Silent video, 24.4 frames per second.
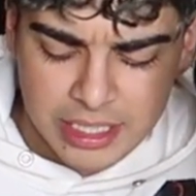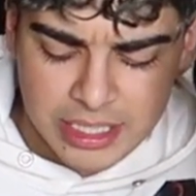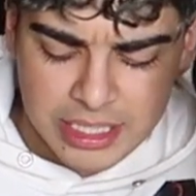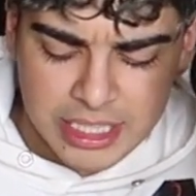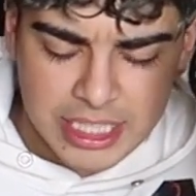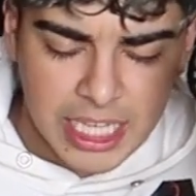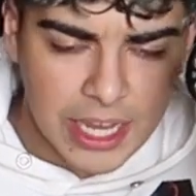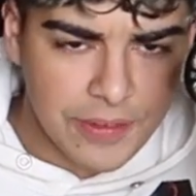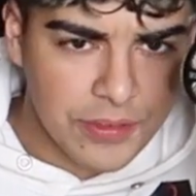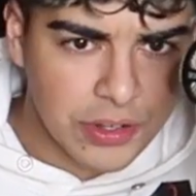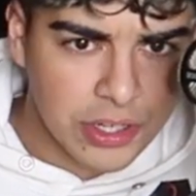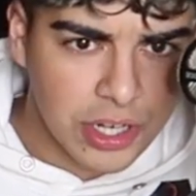
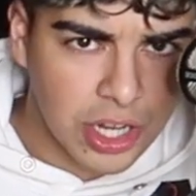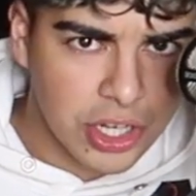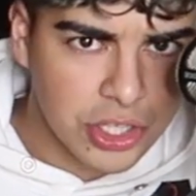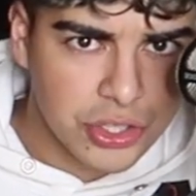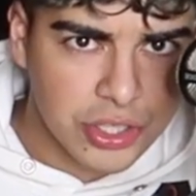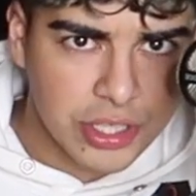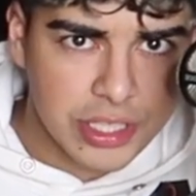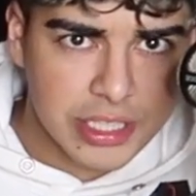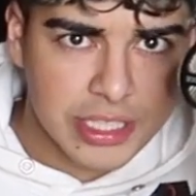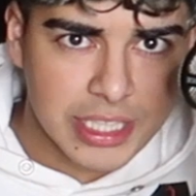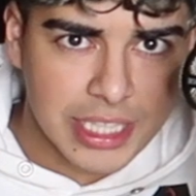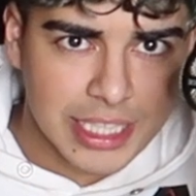
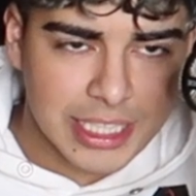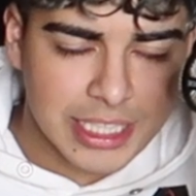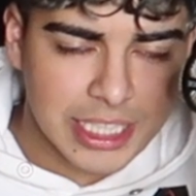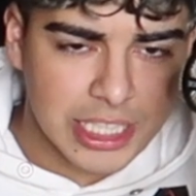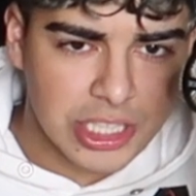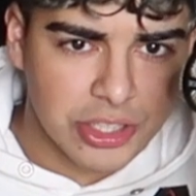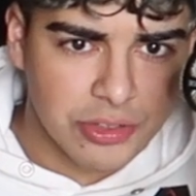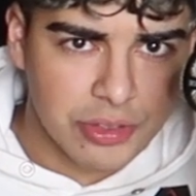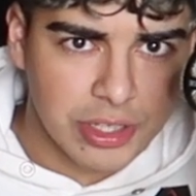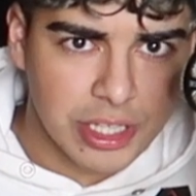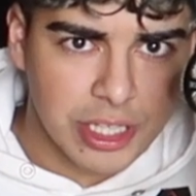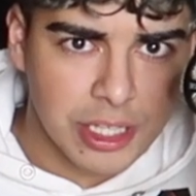
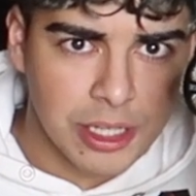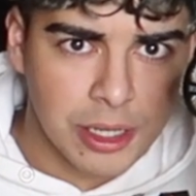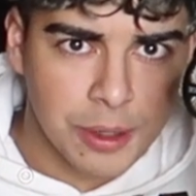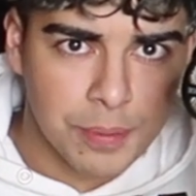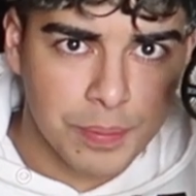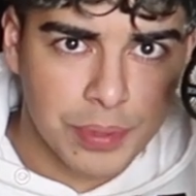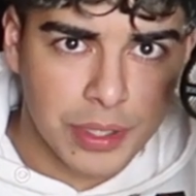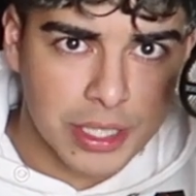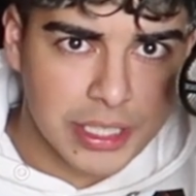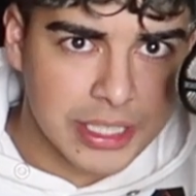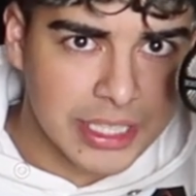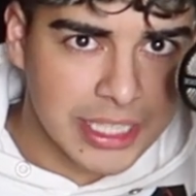763
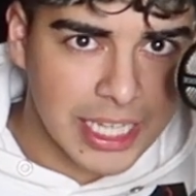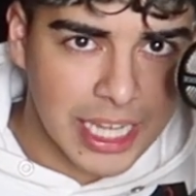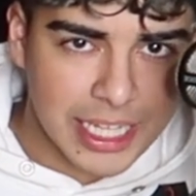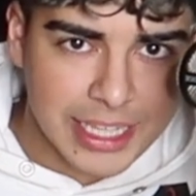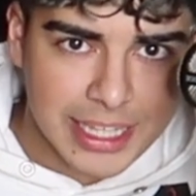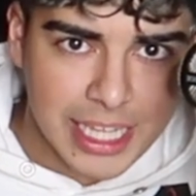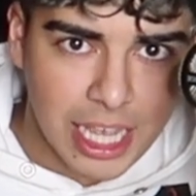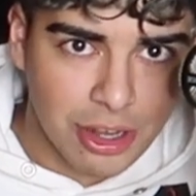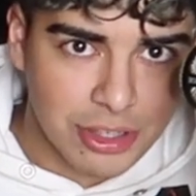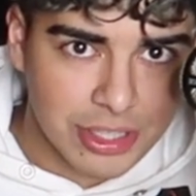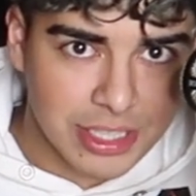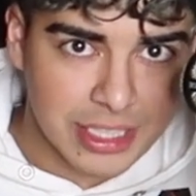plus
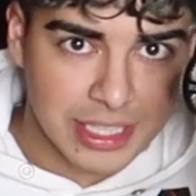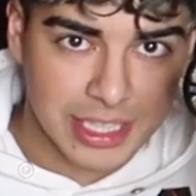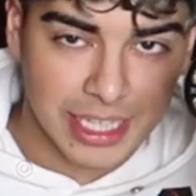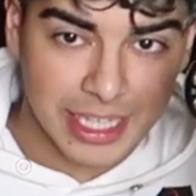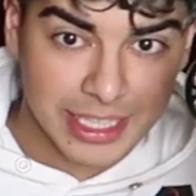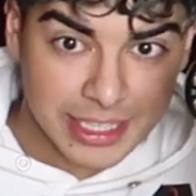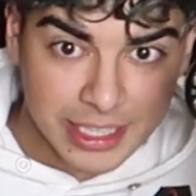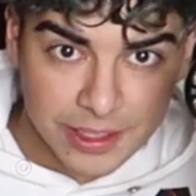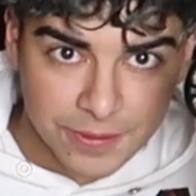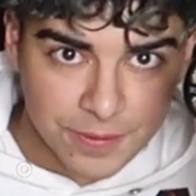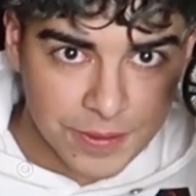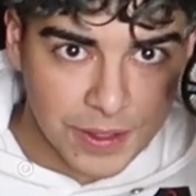10,000
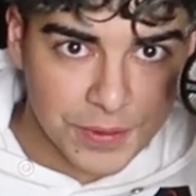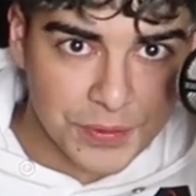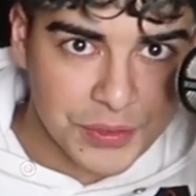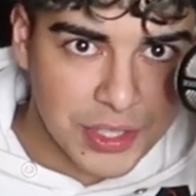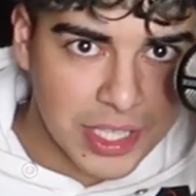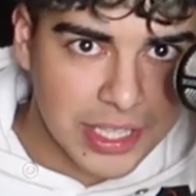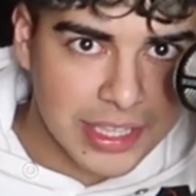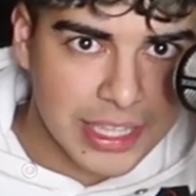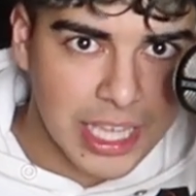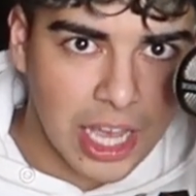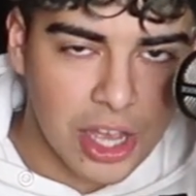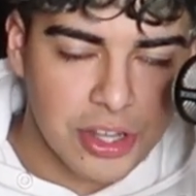isn't
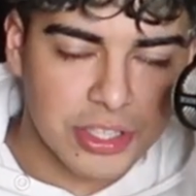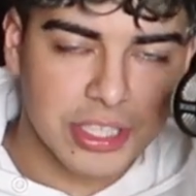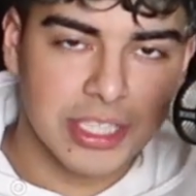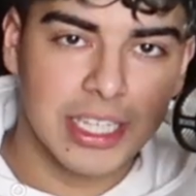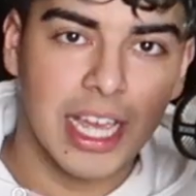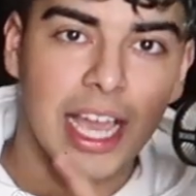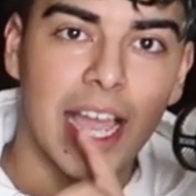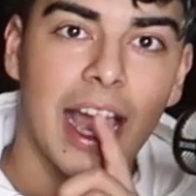15,000.